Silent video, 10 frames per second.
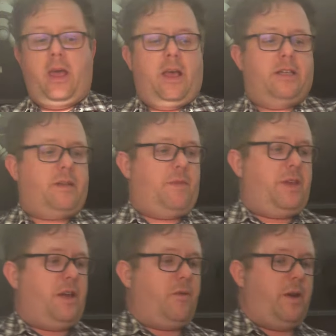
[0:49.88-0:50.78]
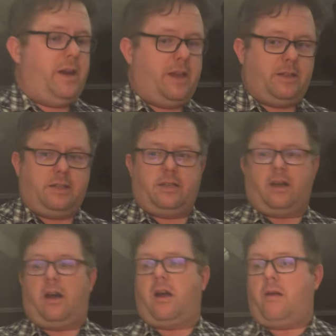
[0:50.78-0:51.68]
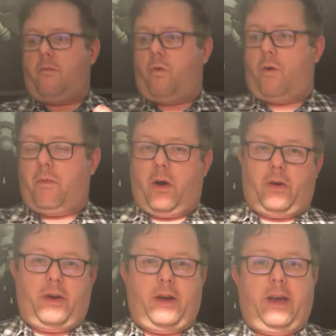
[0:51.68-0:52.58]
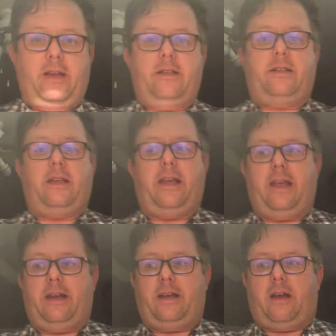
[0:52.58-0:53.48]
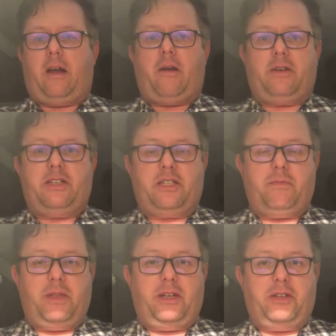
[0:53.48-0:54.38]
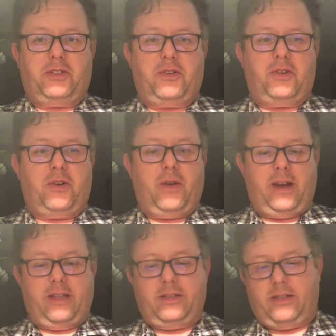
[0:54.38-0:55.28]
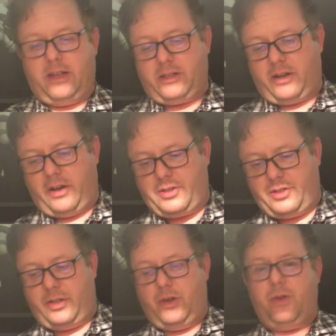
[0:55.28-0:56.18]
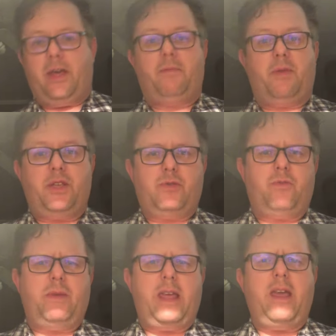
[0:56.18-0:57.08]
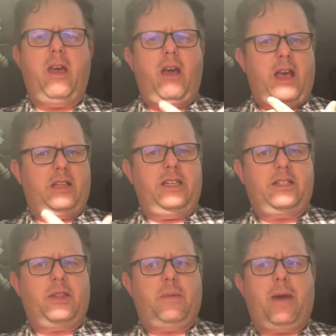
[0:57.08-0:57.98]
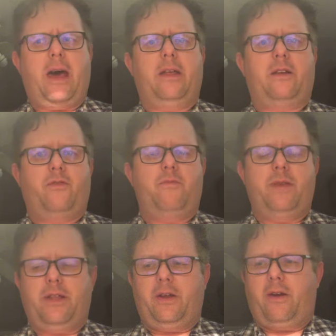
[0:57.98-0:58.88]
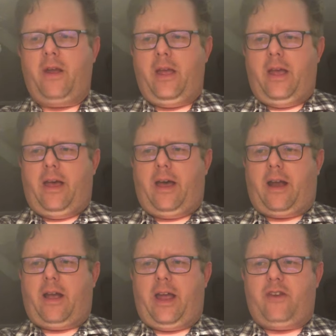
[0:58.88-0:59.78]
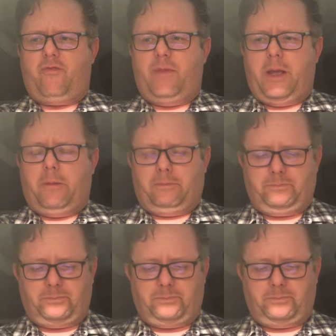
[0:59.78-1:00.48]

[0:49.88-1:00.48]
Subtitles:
Some of the ingredients are more modernized, and our accessibility to certain ingredients does cause us to do that, but this would be, at least on the palate, a familiar kind of meal.